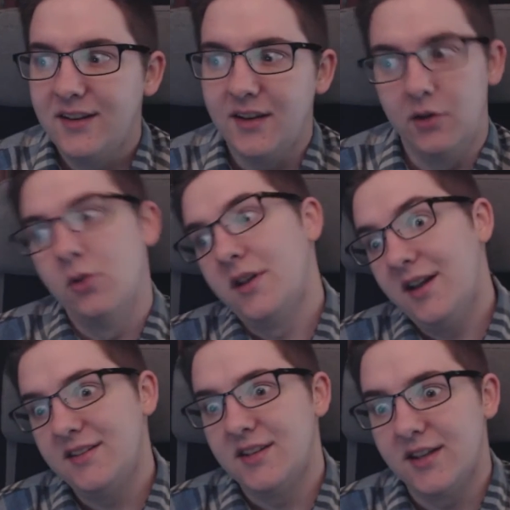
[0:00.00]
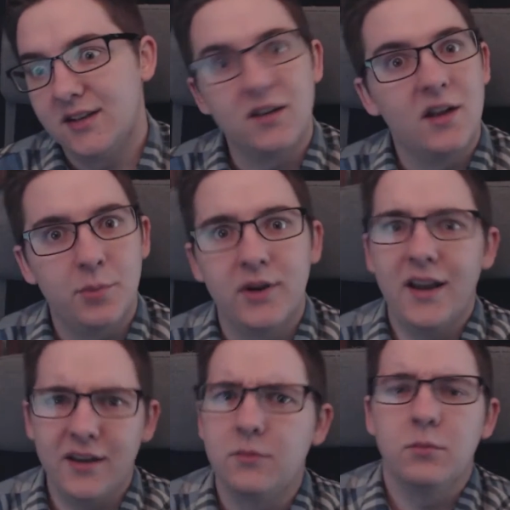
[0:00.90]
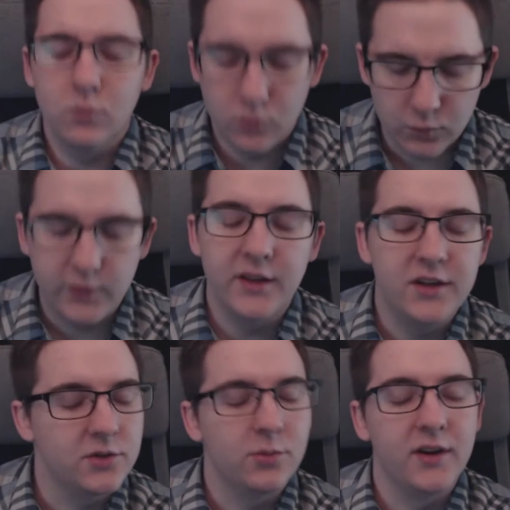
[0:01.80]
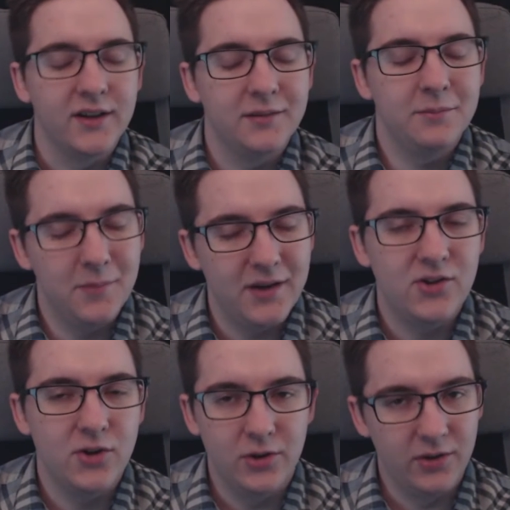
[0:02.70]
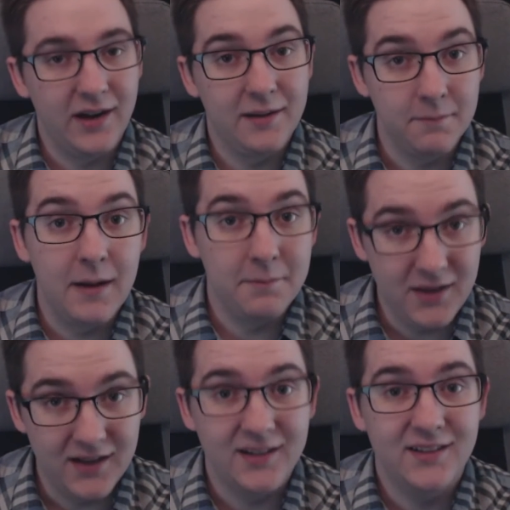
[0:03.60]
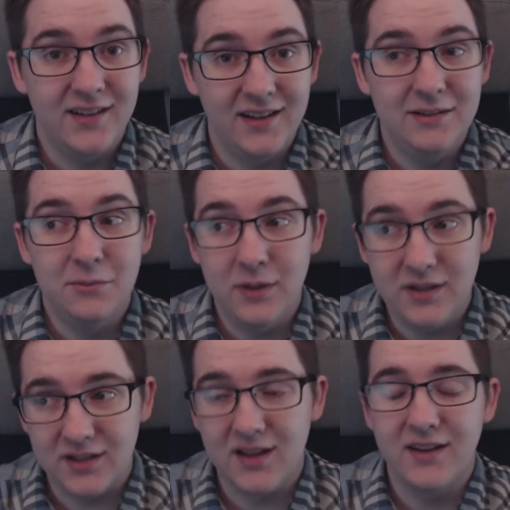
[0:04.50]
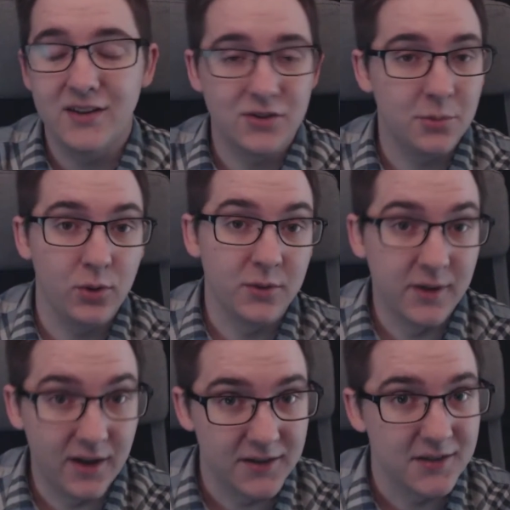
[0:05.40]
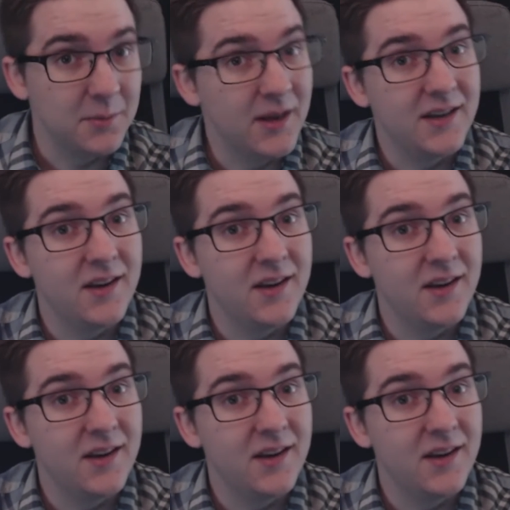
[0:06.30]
know that I say it a lot, but I really just want to make sure you know that I mean it. It means a lot. Your support's been awesome, and